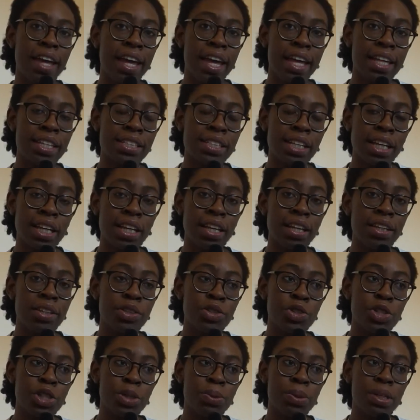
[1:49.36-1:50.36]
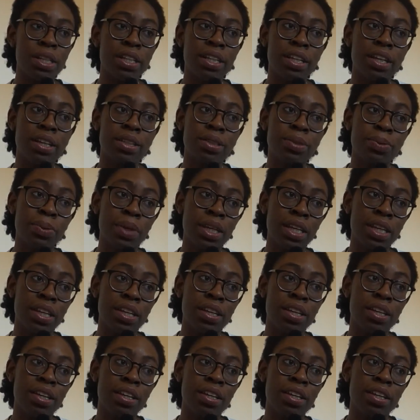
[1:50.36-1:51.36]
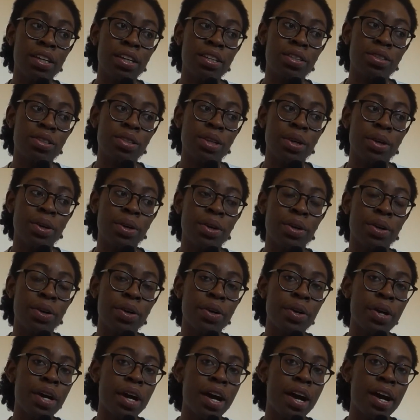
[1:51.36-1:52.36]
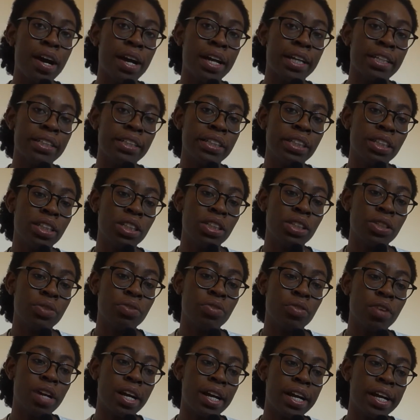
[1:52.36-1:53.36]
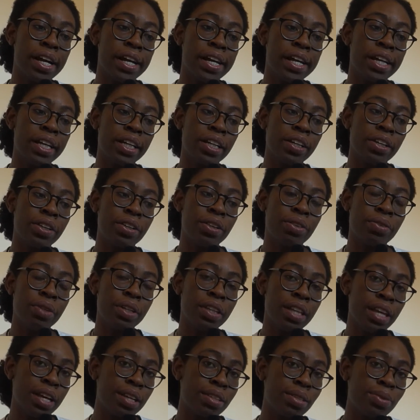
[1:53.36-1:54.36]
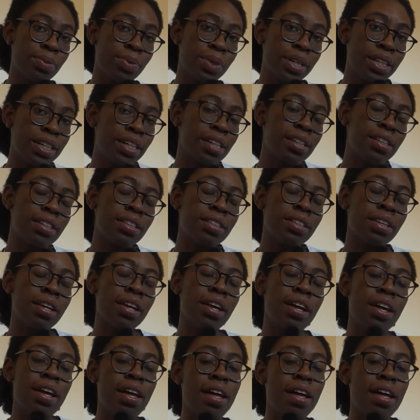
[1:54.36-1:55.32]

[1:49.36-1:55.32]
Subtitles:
an essay due in next week, so I need to write 3,000 words.